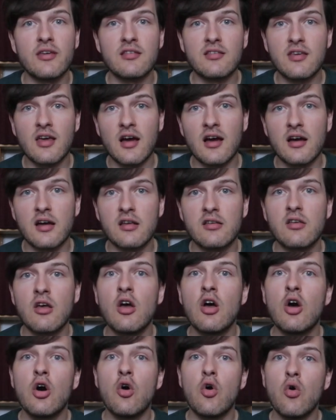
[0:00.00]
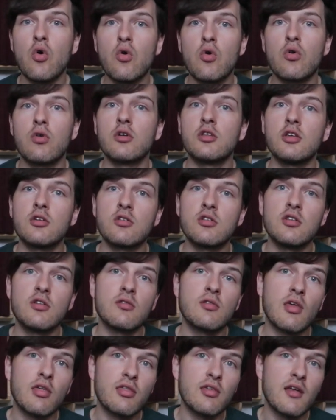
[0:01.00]
these guys, or you can
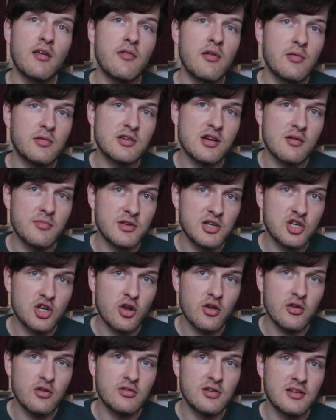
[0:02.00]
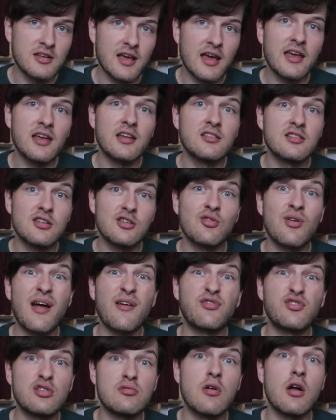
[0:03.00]
use the theory which I'll be showing you today to
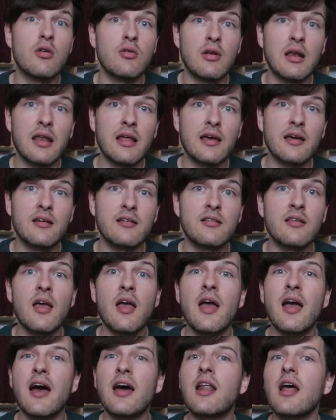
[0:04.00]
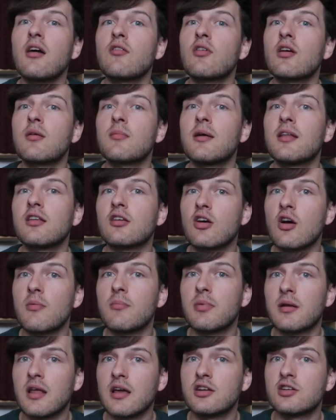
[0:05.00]
craft your own licks. And I recommend a
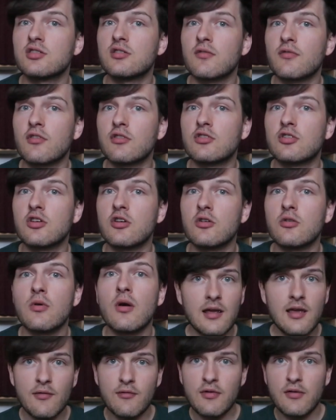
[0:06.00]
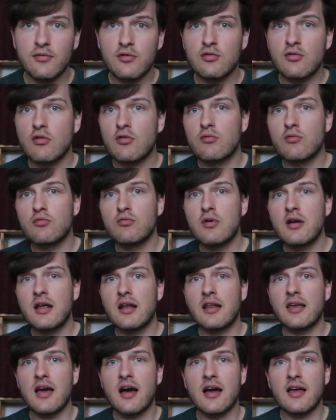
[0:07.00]
combination of the two. Even if you're a
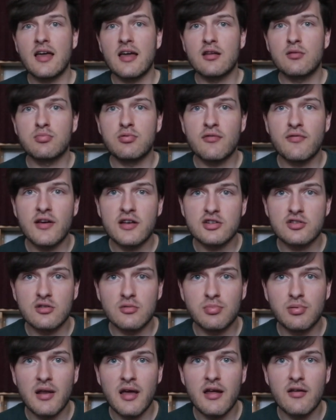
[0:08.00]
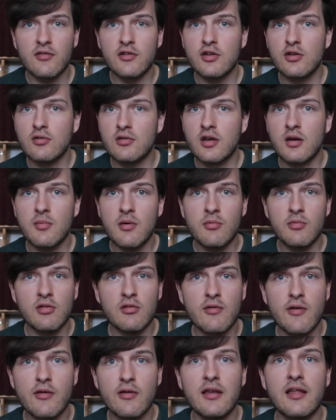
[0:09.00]
really high-end professional player and you can come up with
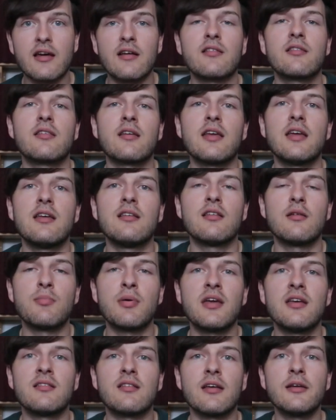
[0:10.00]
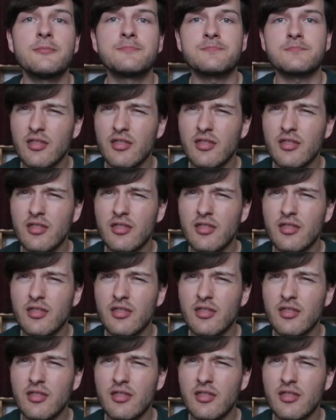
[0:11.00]
your own licks easy peasy,